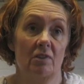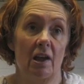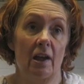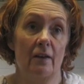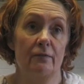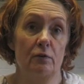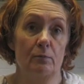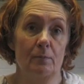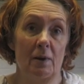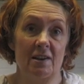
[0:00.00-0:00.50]

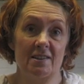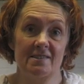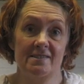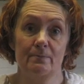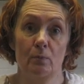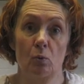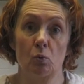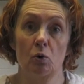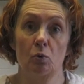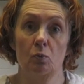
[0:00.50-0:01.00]
If you make a
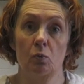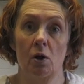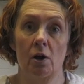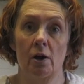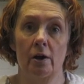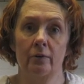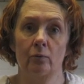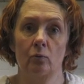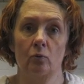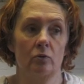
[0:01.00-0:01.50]
smaller
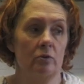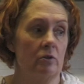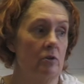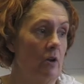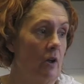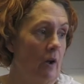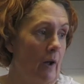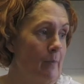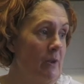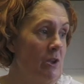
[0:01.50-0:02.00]
one, or
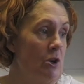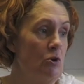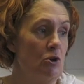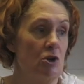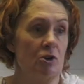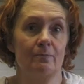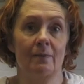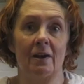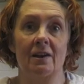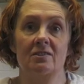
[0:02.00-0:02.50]
I mean, you
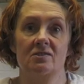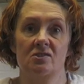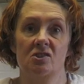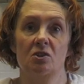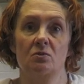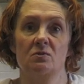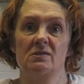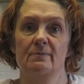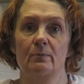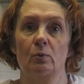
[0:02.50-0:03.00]
could make
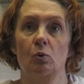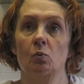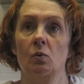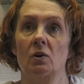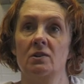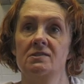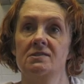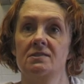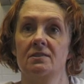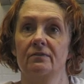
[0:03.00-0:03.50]
2 small
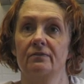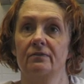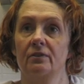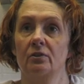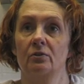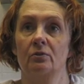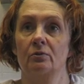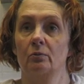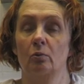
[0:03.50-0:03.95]
ones if you're,